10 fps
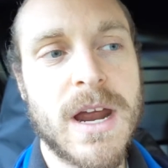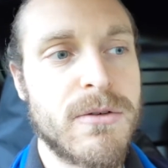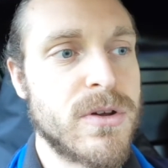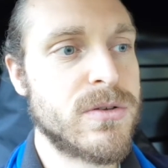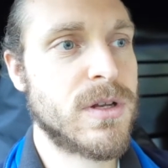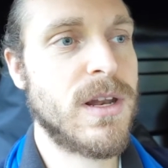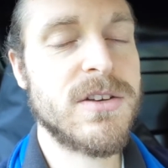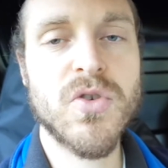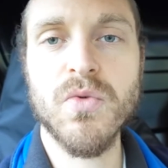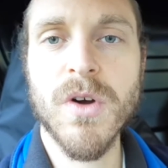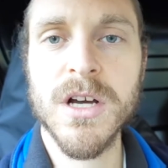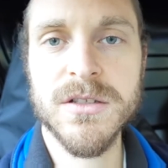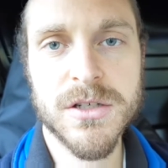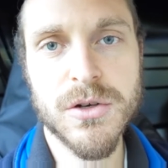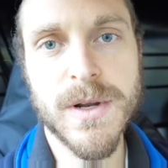areas, electrical
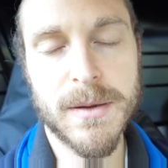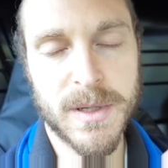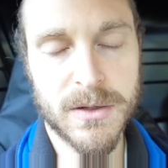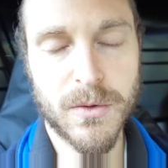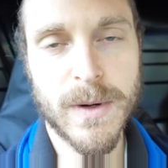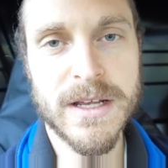risers, you name it, all